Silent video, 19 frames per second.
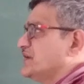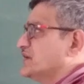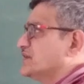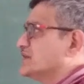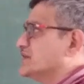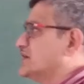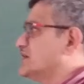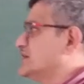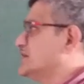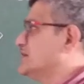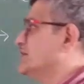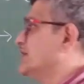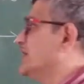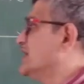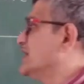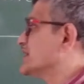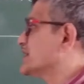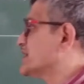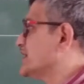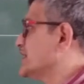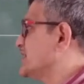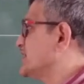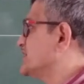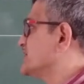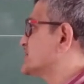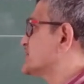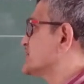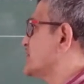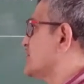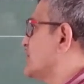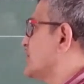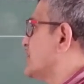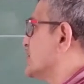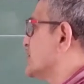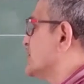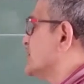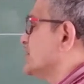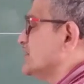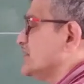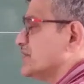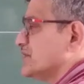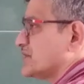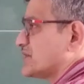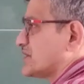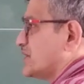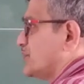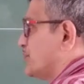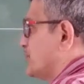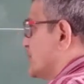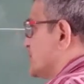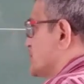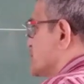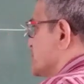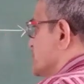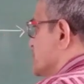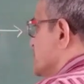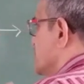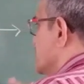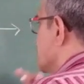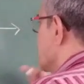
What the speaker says: the alkanes on combustion. It